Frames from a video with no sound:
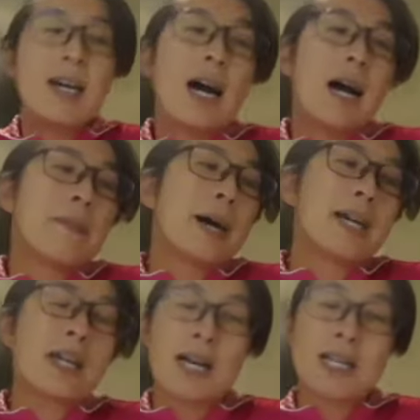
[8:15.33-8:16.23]
Um,
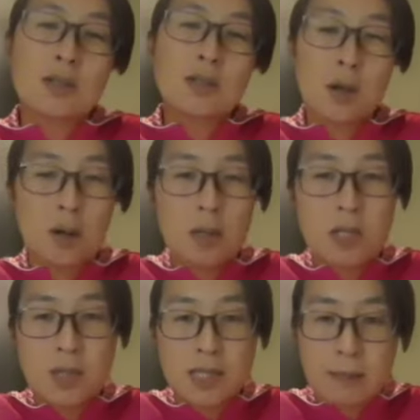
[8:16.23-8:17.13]
I asked her if
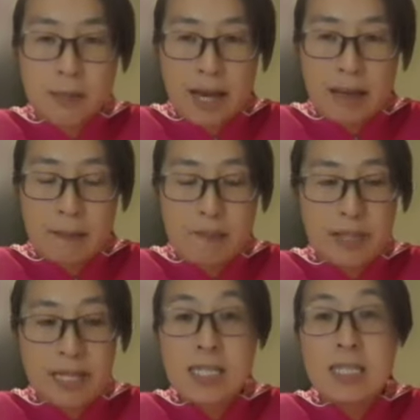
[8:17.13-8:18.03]
she was in pain,
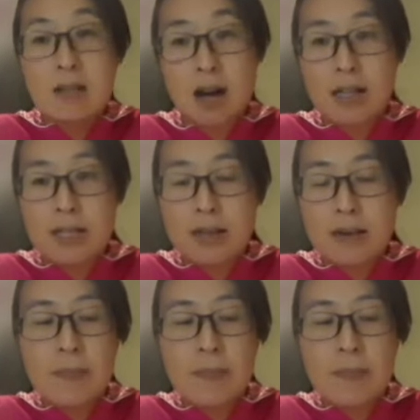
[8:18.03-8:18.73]
and she nodded.